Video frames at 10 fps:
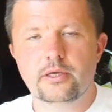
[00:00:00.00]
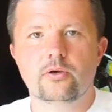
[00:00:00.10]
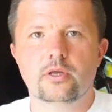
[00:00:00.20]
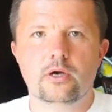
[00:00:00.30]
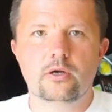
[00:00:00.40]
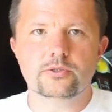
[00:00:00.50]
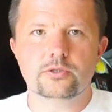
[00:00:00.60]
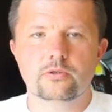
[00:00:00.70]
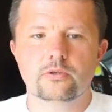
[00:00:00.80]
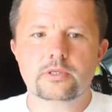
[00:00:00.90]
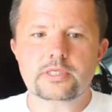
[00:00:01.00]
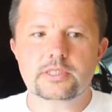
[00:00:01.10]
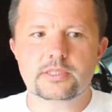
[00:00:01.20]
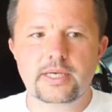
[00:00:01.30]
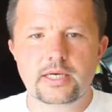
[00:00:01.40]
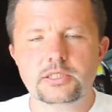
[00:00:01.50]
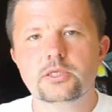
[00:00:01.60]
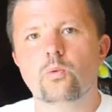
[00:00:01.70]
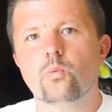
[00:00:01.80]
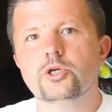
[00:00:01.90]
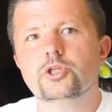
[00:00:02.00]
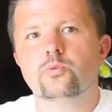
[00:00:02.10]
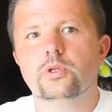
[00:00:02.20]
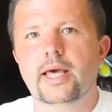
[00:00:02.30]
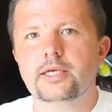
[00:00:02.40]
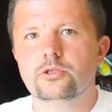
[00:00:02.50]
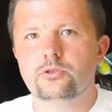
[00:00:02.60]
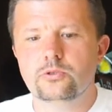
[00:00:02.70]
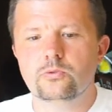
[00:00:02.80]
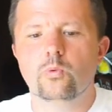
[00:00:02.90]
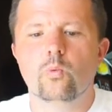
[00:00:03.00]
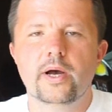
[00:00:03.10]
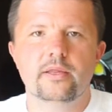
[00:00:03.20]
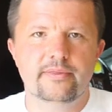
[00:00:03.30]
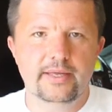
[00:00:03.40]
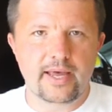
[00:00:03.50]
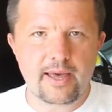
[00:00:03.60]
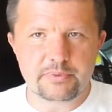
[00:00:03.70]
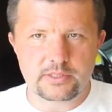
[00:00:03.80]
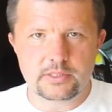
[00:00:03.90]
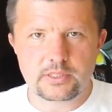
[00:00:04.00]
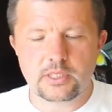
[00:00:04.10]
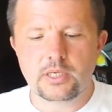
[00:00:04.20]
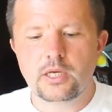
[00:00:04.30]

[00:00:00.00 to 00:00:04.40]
You can also set what you would like to do when that happens.